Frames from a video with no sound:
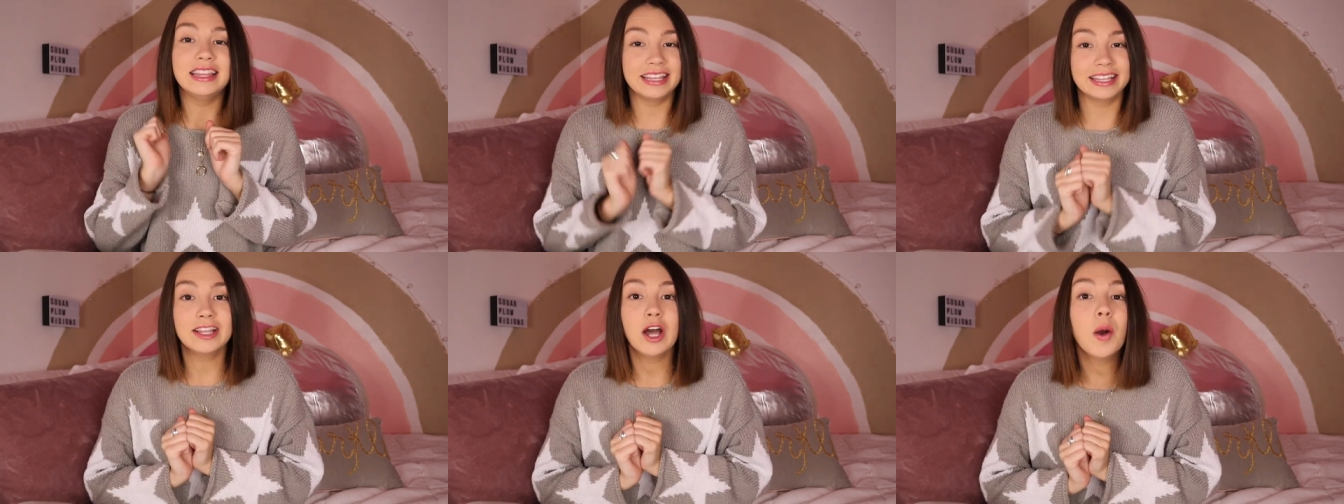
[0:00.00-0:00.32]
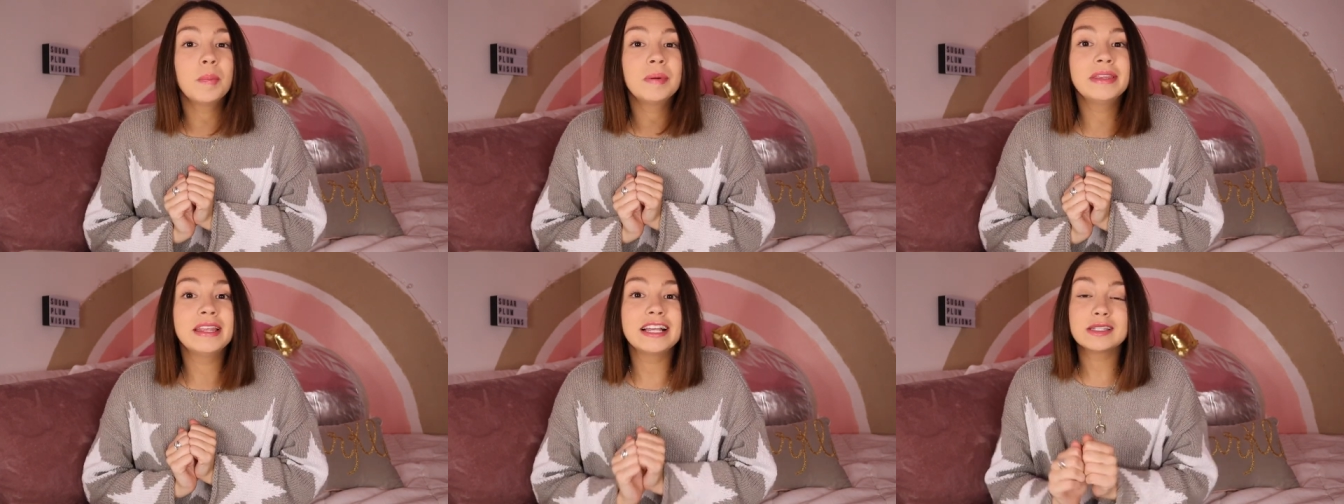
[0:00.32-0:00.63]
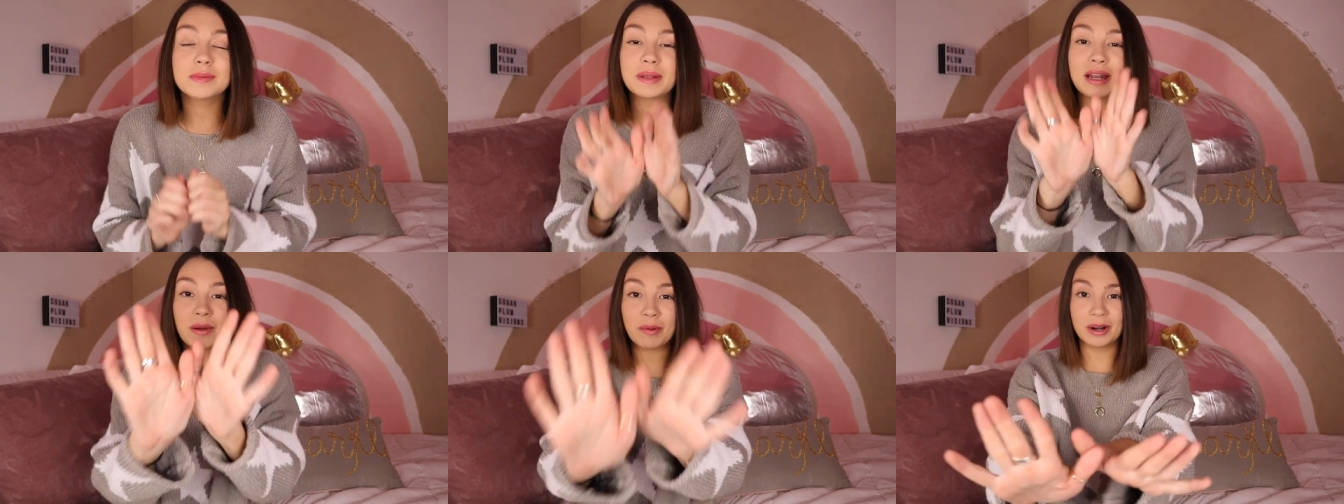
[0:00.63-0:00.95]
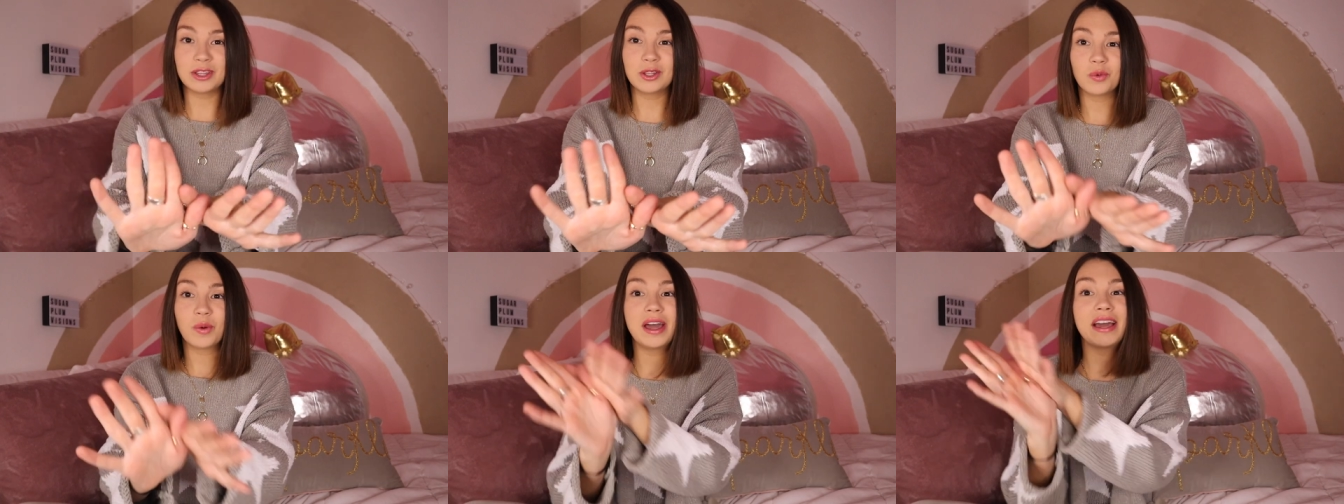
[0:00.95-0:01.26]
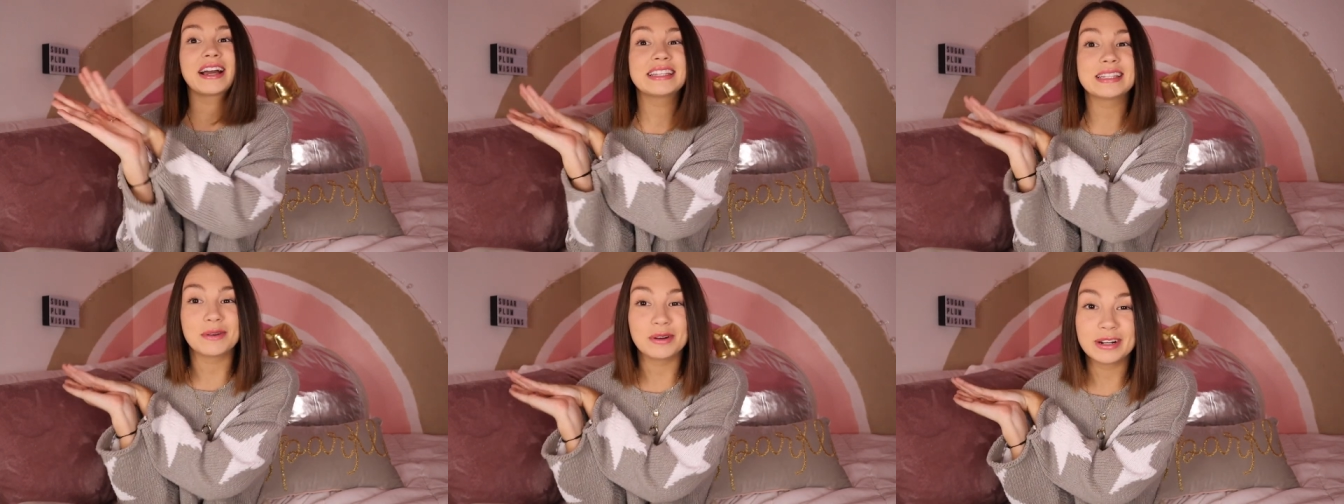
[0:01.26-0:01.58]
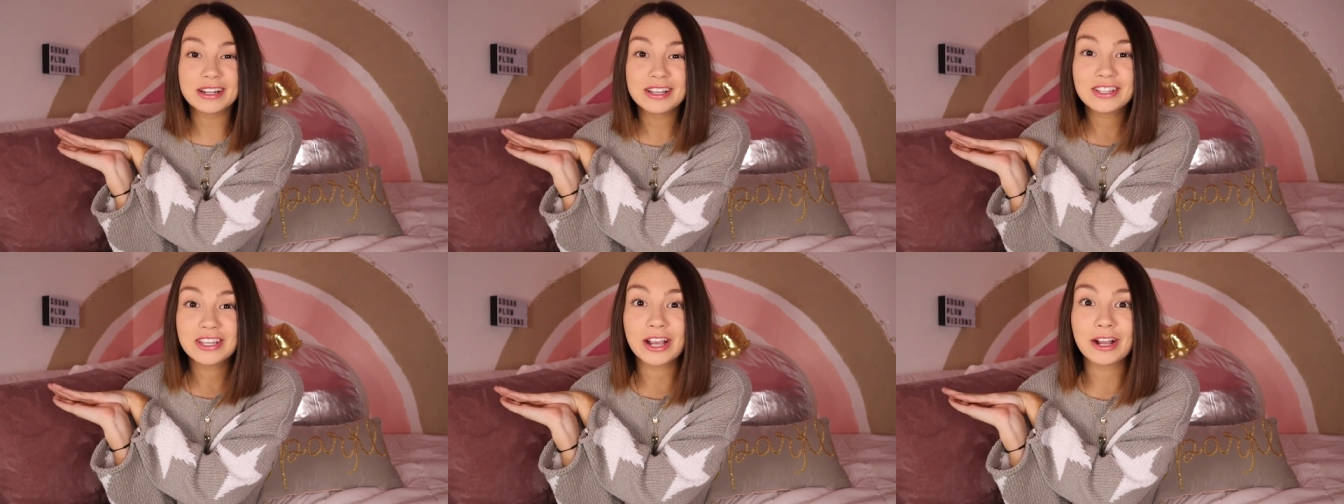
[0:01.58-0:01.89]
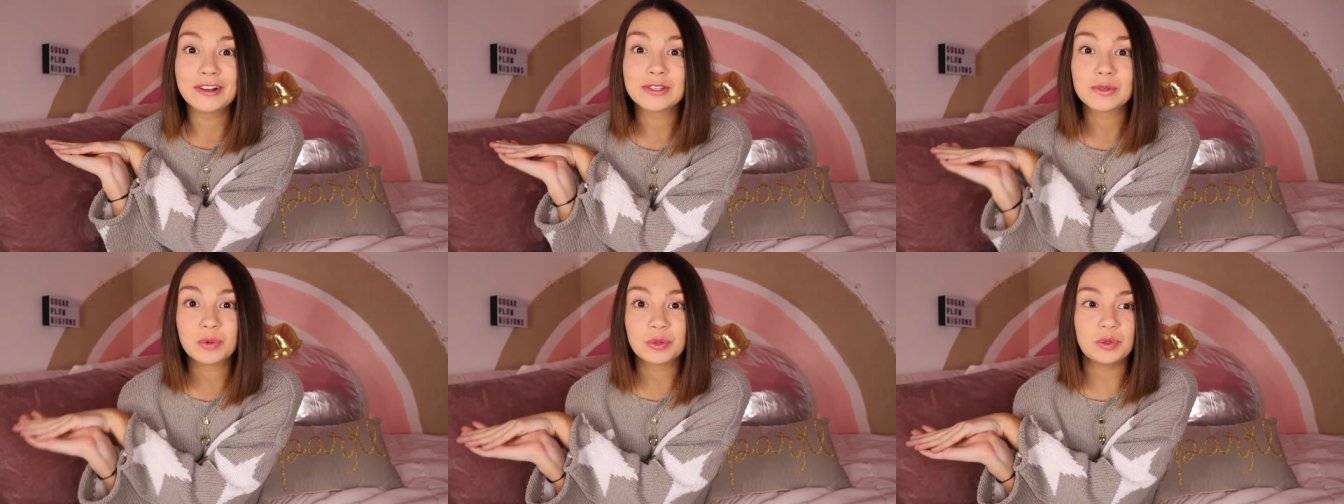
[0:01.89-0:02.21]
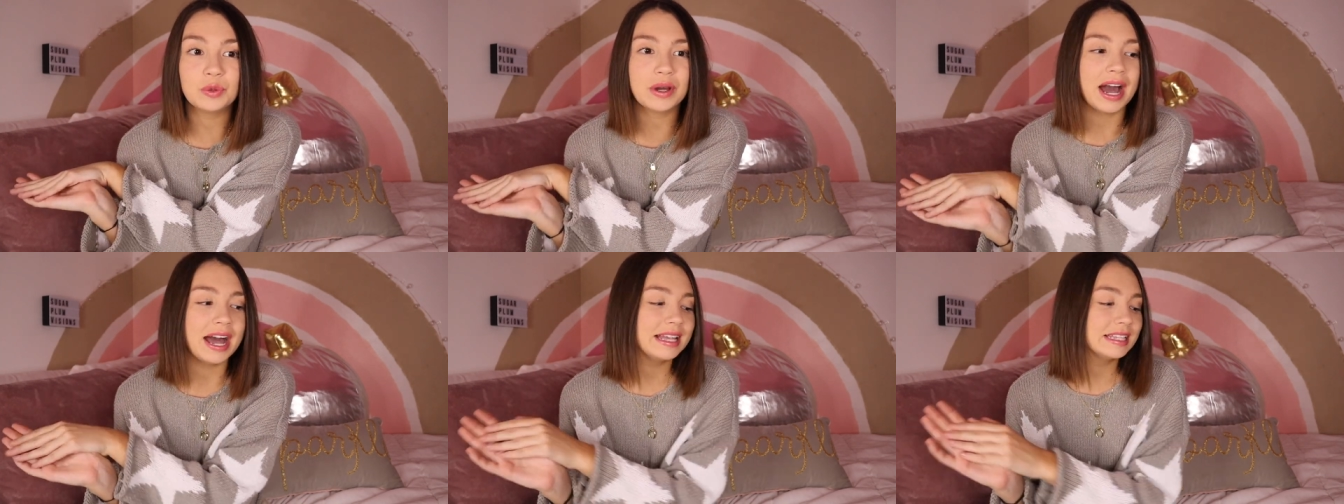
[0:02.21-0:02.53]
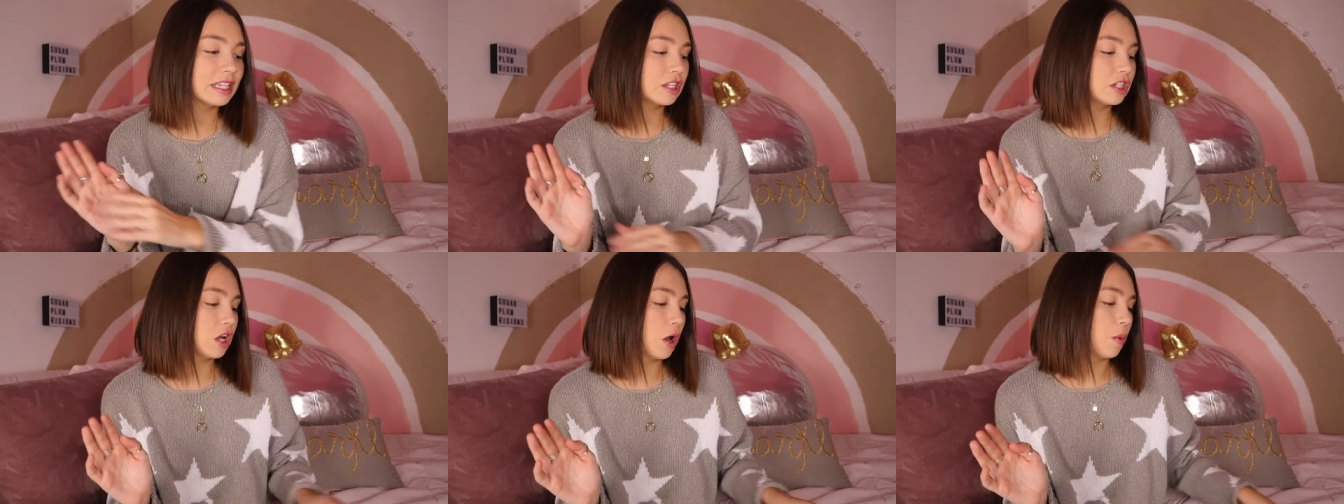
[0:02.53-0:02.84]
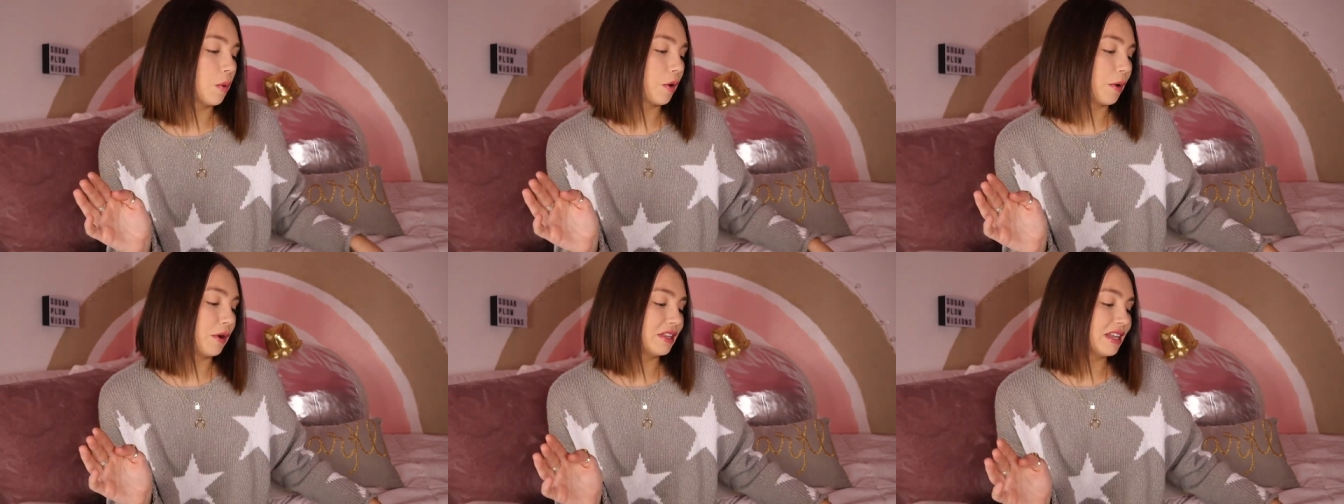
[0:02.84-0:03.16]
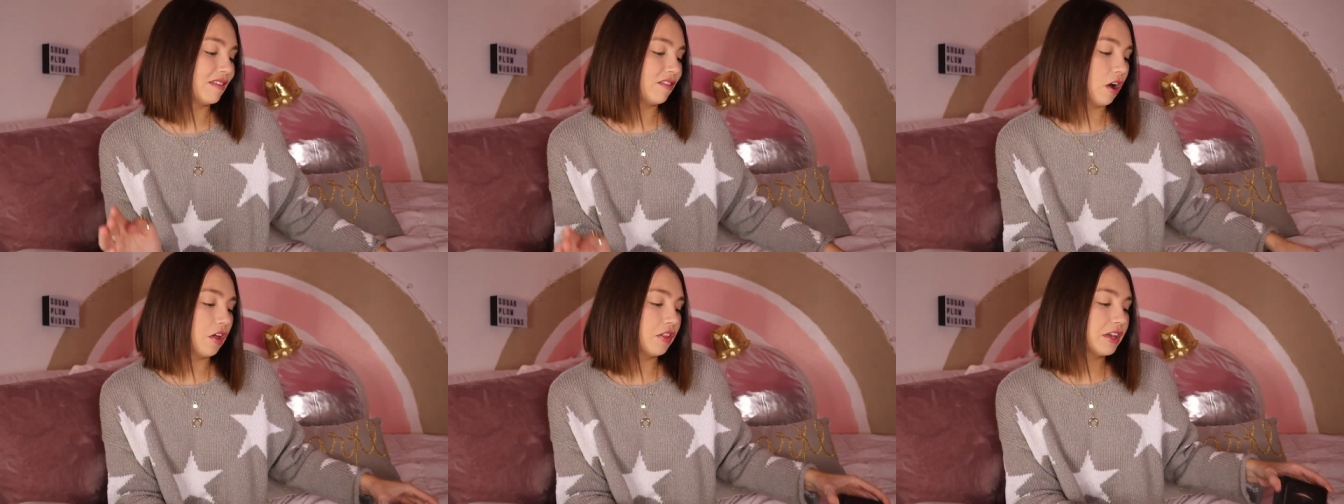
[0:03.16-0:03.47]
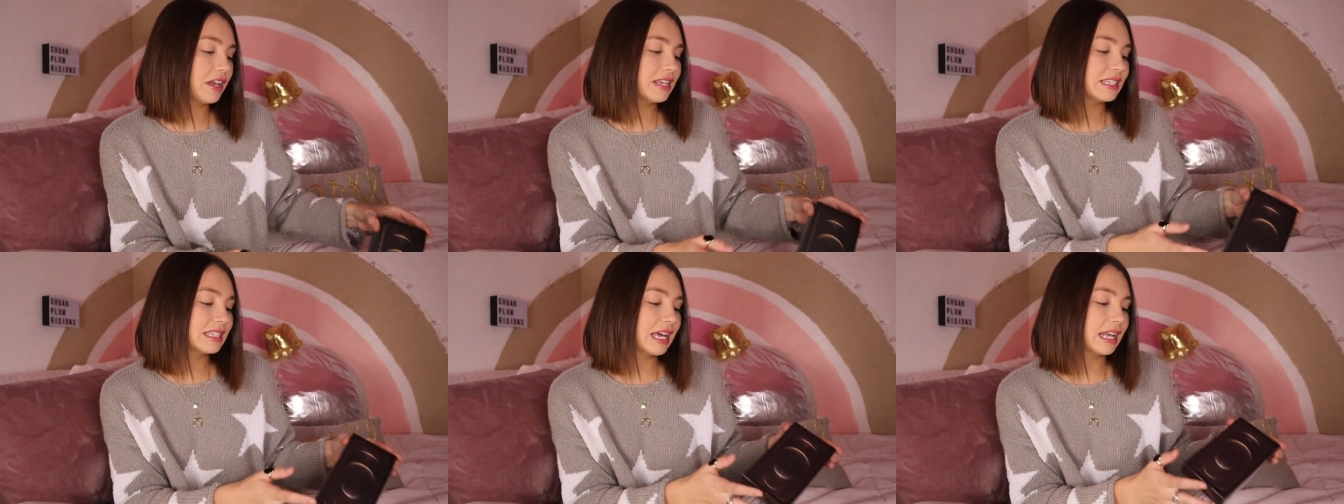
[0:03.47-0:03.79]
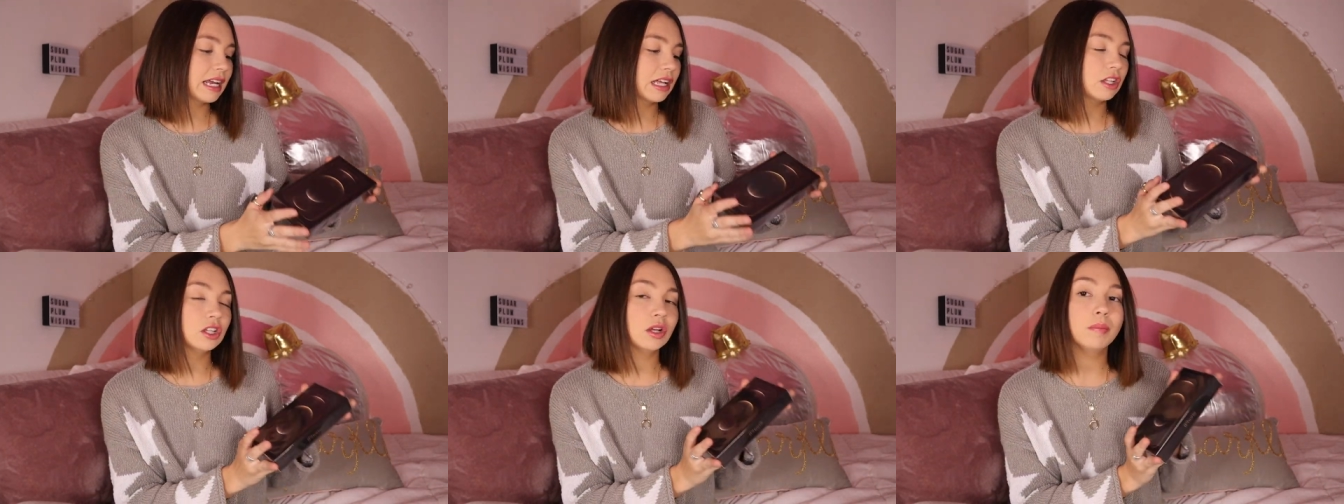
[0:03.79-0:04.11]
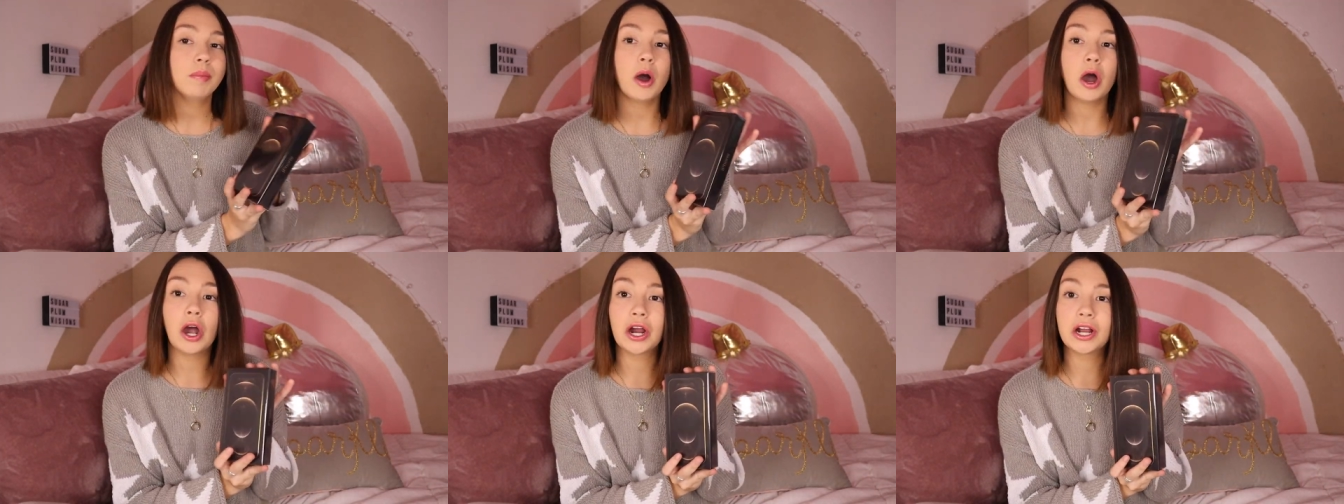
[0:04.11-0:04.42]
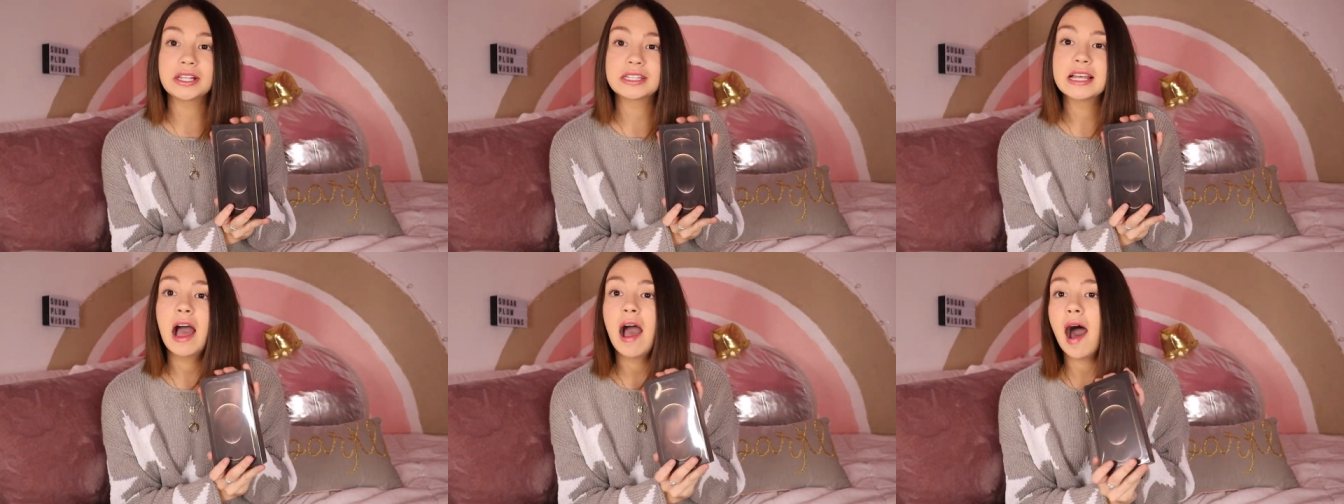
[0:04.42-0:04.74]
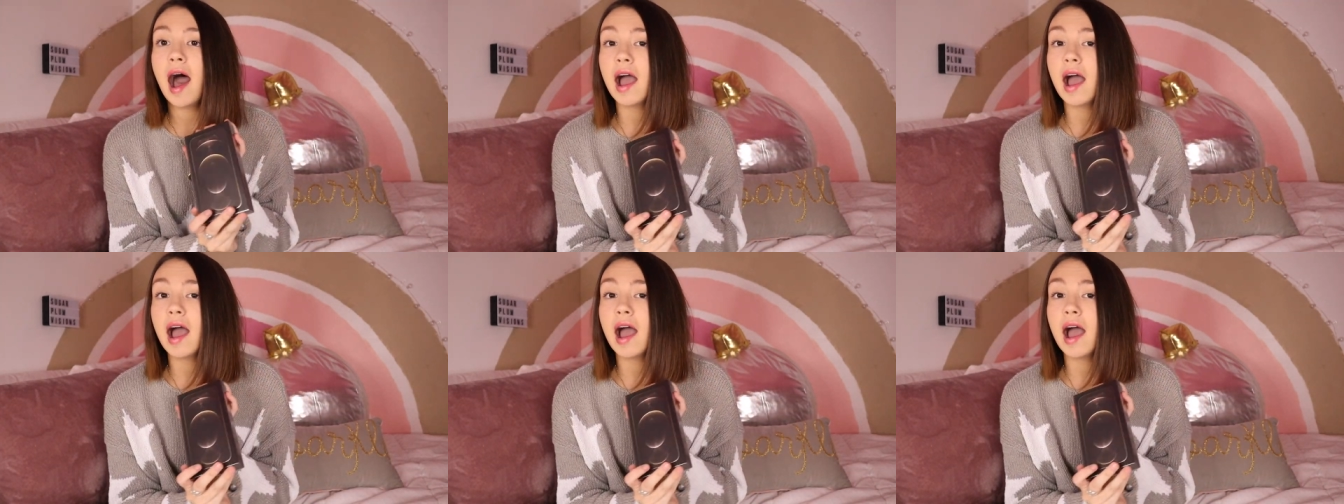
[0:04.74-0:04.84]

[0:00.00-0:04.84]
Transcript: need to open this, but I wanted to wait because I wanted to share it with you guys. So we're going to have all the aesthetic little parts.